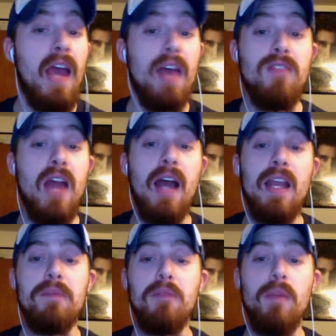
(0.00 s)
have not
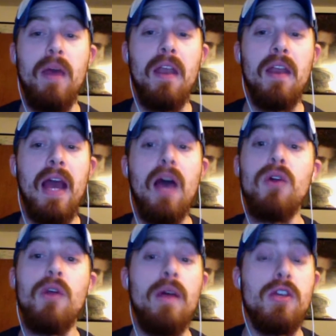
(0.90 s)
implemented
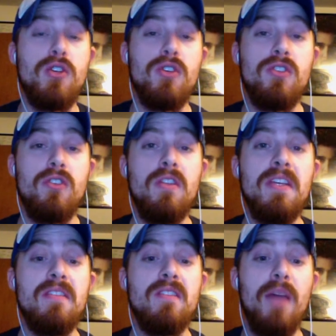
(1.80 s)
countermeasures to
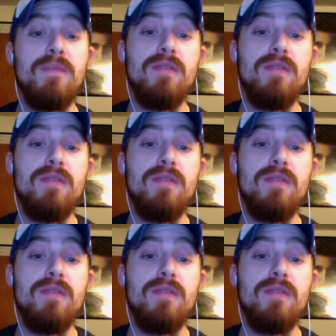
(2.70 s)
these types of